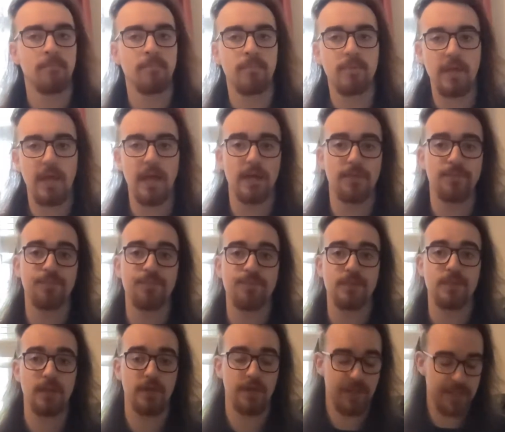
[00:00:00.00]
Yeah,
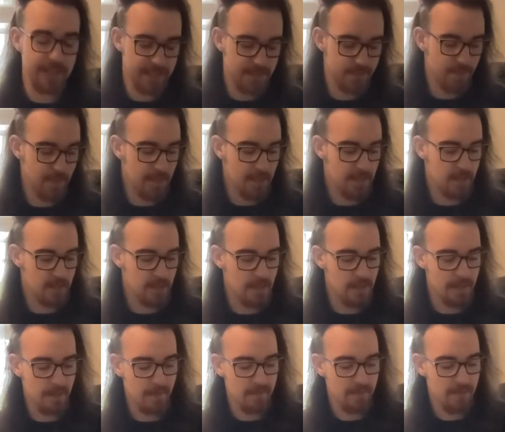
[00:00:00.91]
so it's back to the
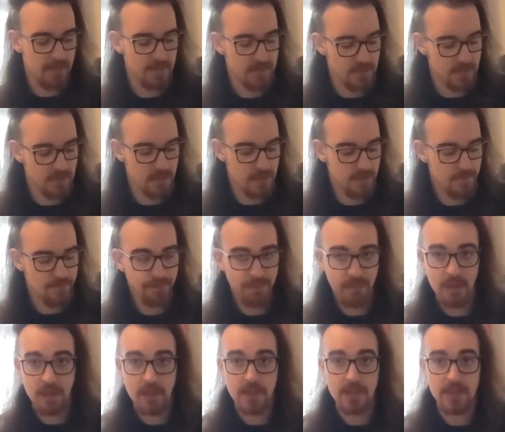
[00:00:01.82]
9th after that. So
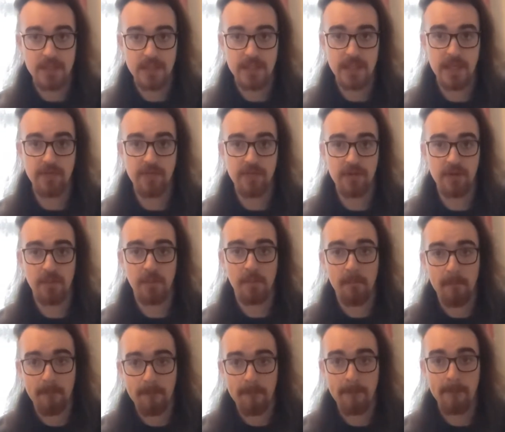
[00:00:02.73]
it's 7, 9,